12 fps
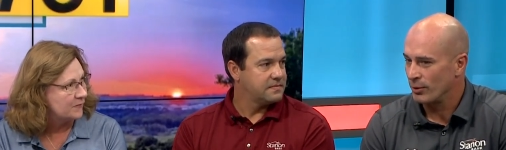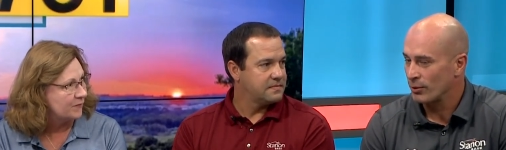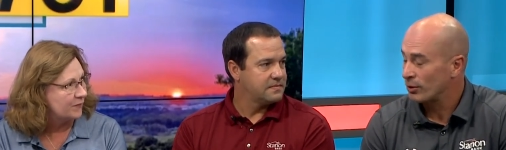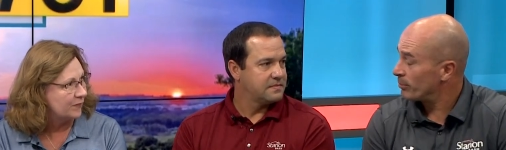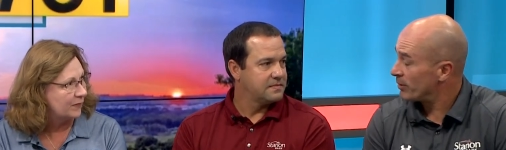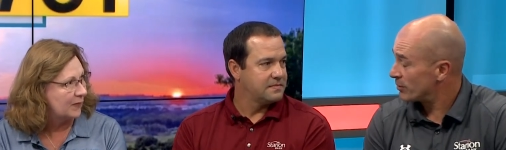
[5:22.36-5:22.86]
Speaker 1: the
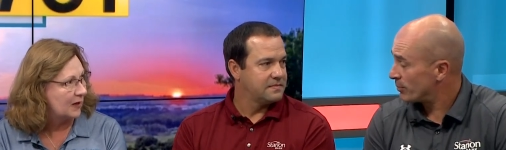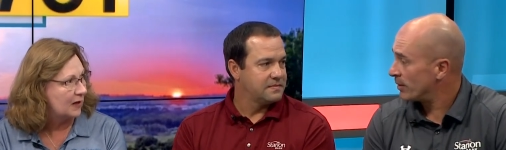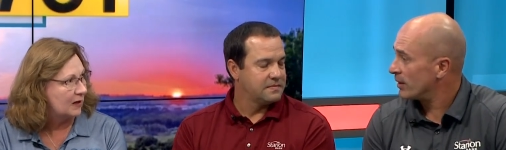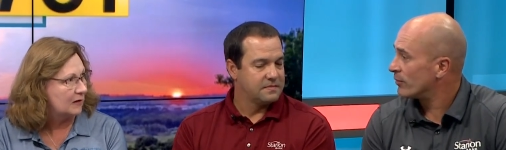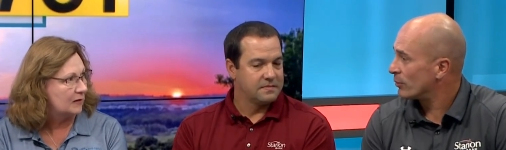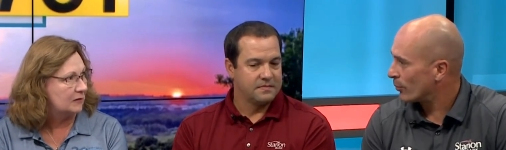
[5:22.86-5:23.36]
local communities we
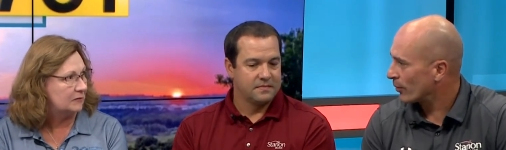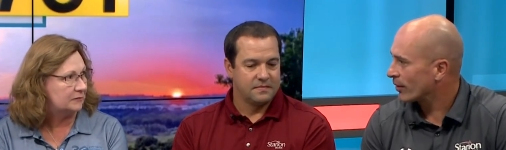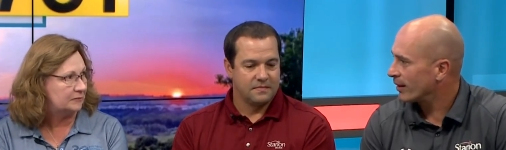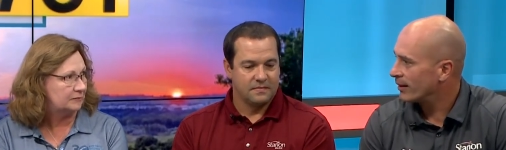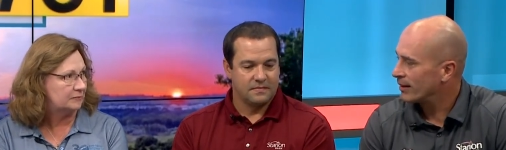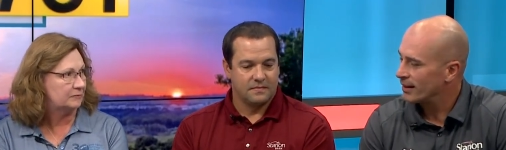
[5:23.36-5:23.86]
live and work
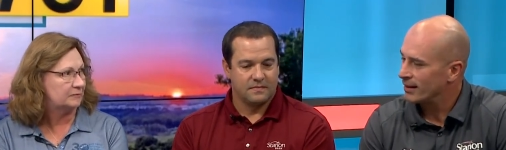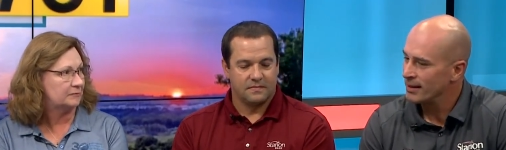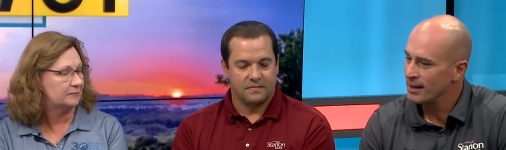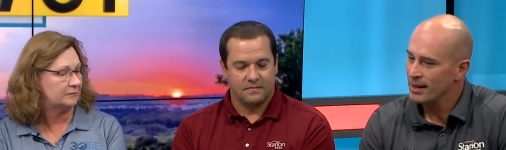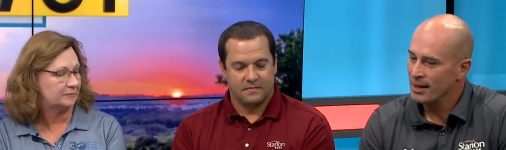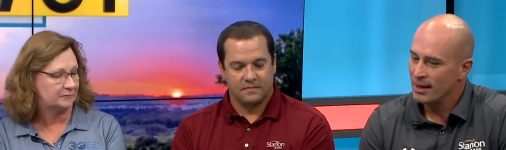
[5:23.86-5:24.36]
in. And
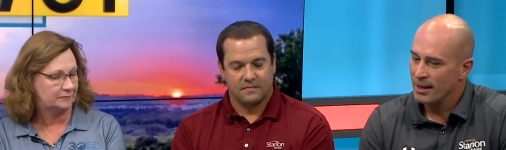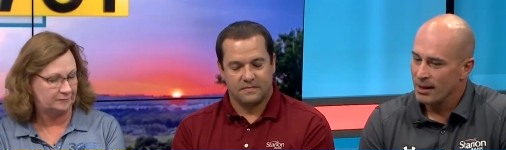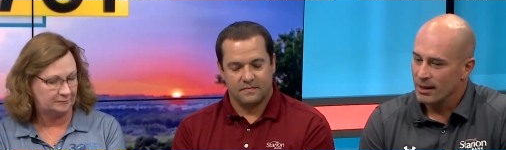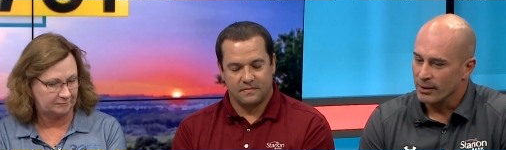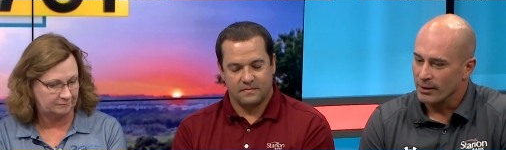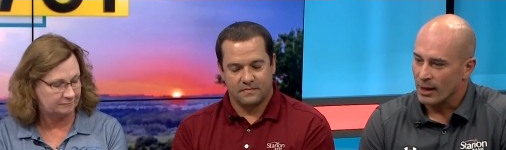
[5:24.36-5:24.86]

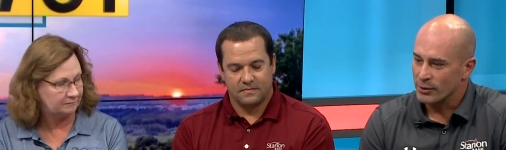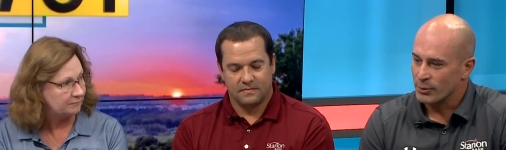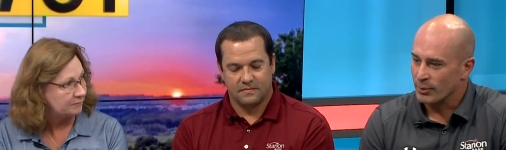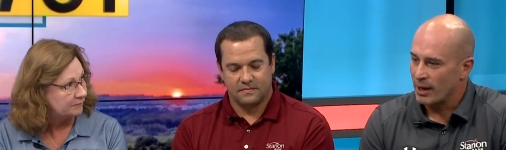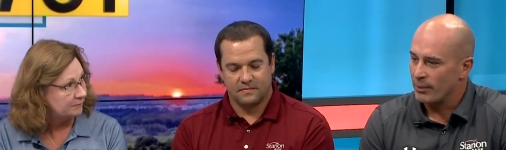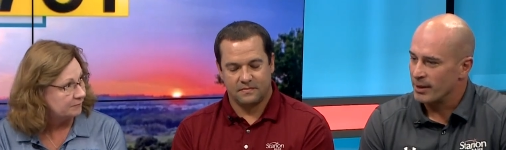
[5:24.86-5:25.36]
that's
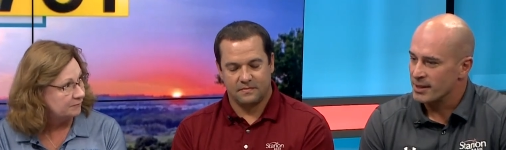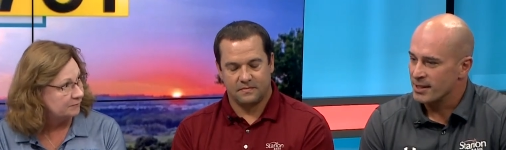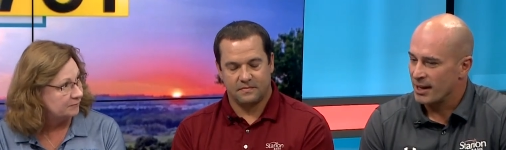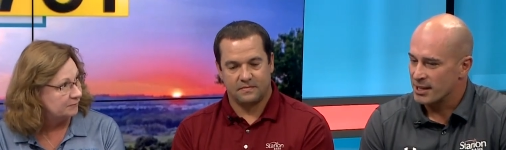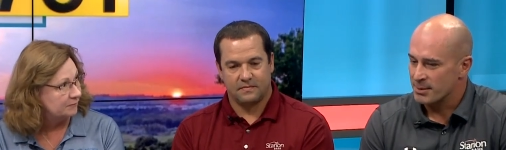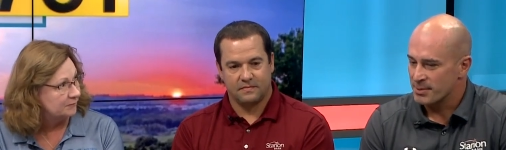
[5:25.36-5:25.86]
where Gateway to
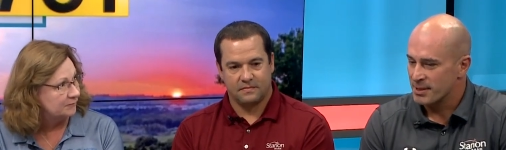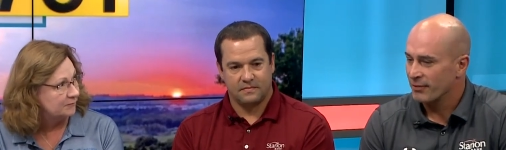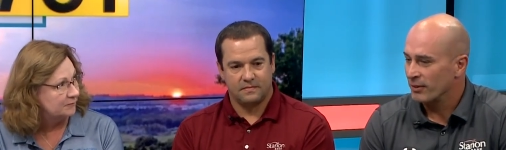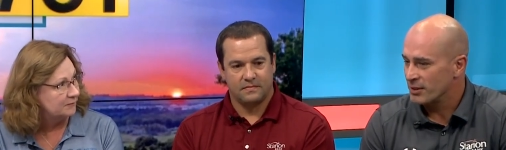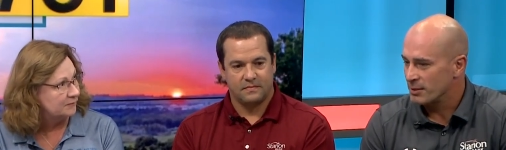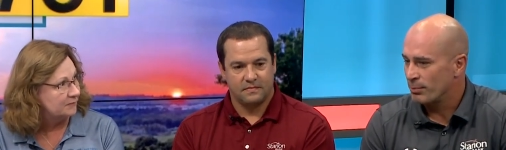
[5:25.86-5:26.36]
Science
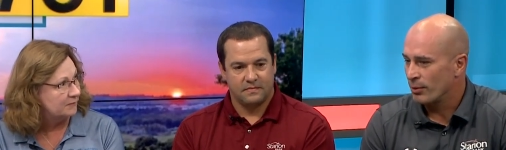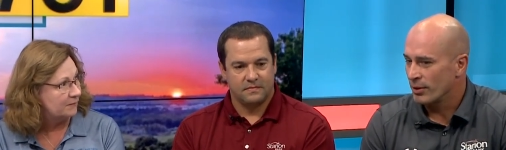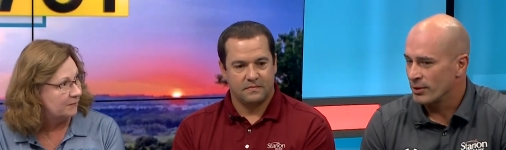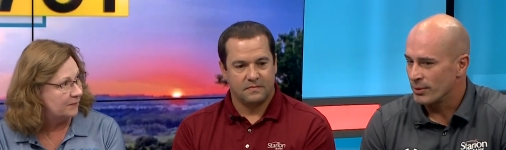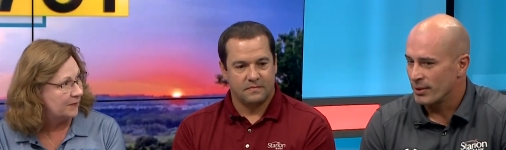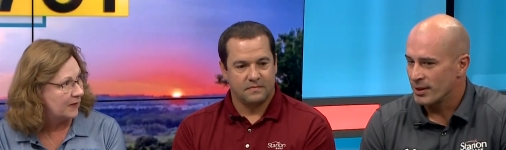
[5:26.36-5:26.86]
specifically is
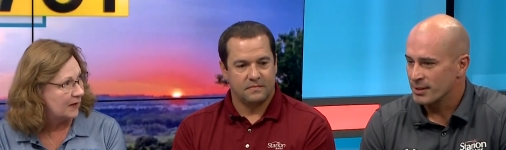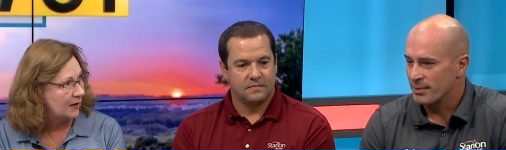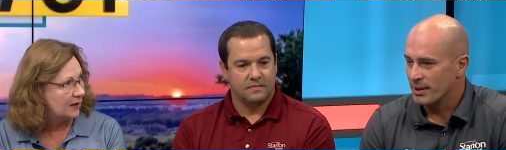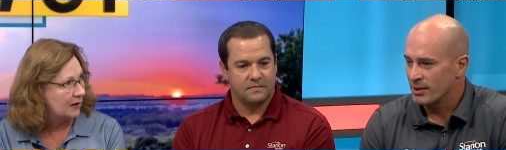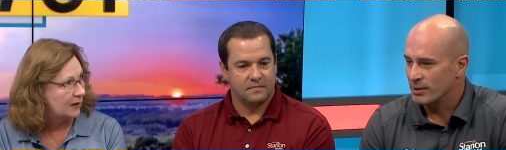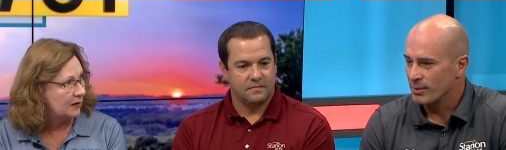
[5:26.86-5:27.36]
important to us
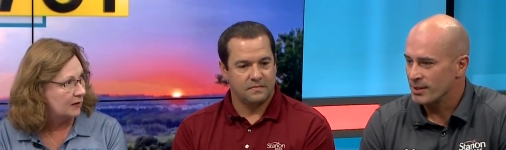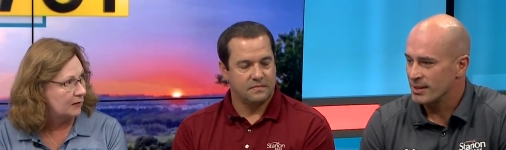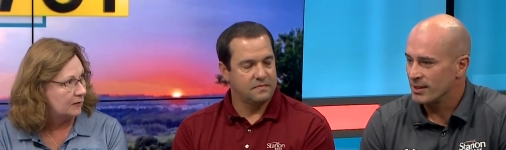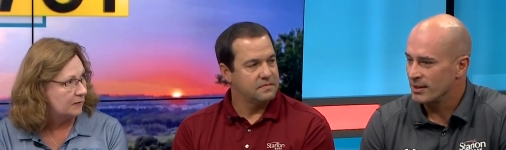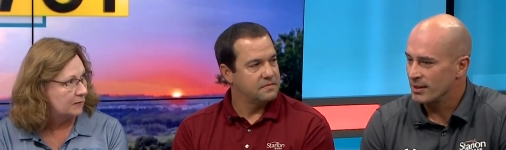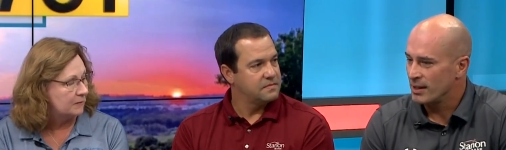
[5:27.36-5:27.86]
because we see
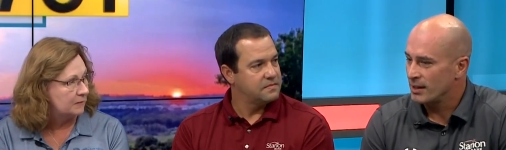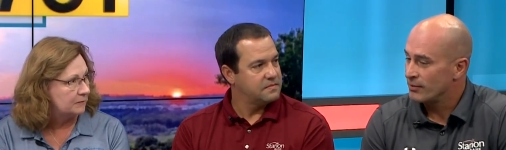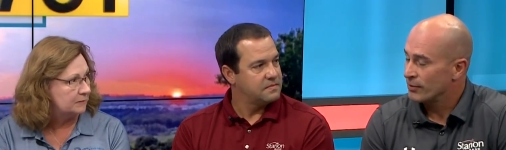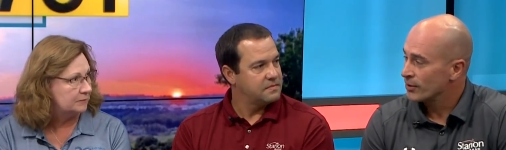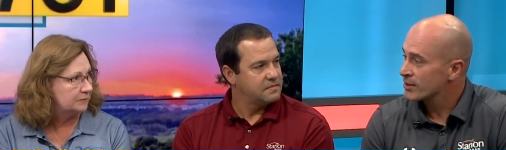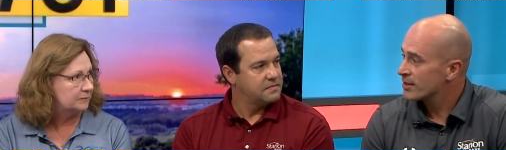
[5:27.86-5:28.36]
the need
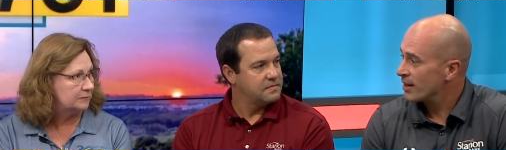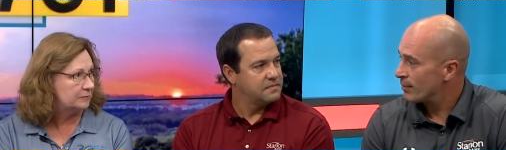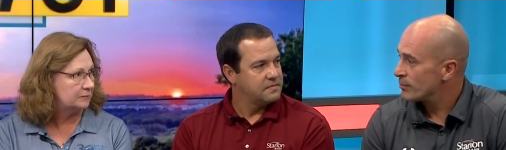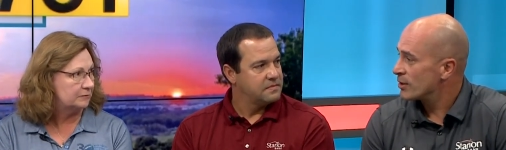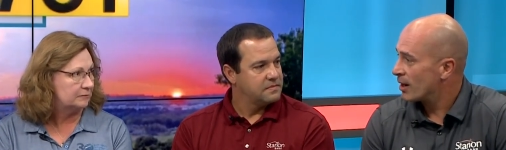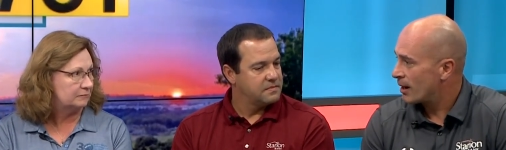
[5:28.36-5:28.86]
for
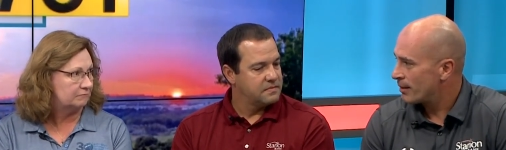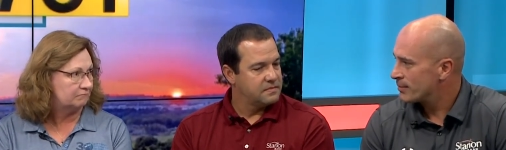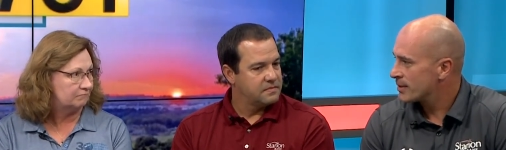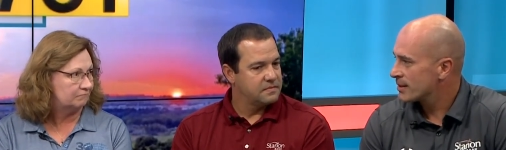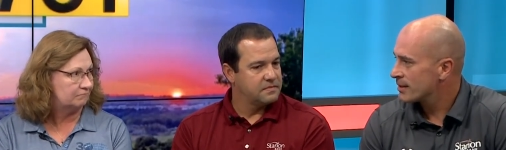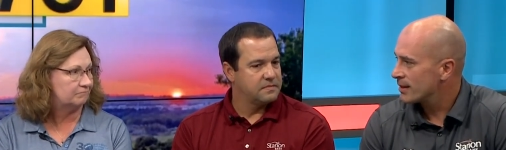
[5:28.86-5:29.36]
STEM
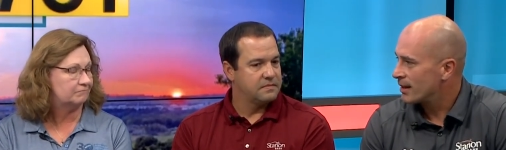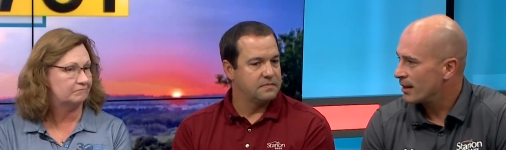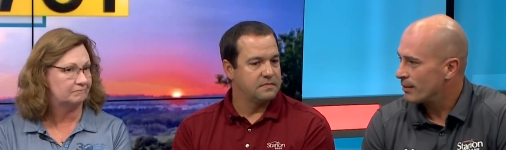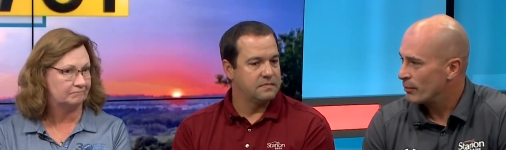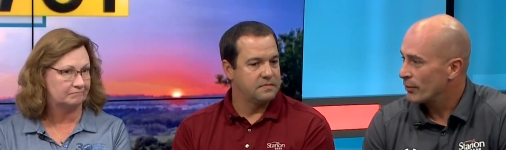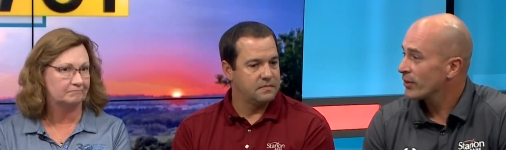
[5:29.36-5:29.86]
jobs
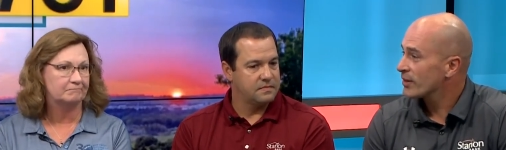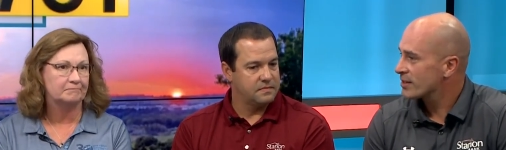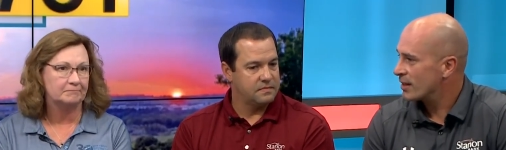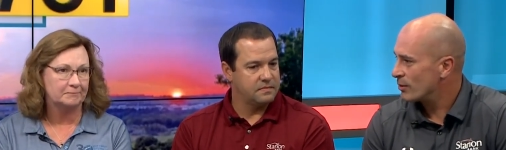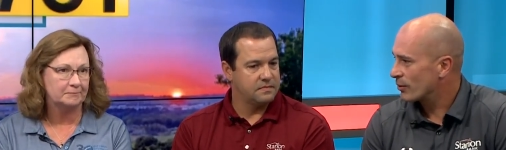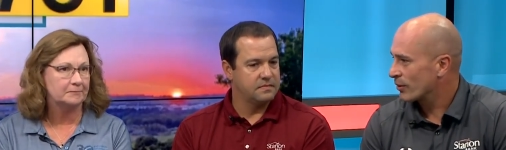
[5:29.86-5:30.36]
um, within the
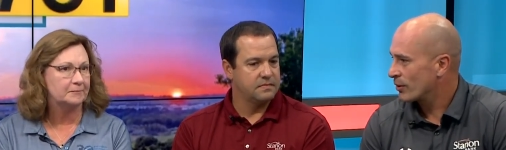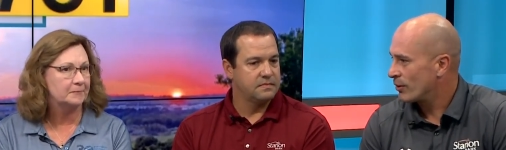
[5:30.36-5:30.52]
state of North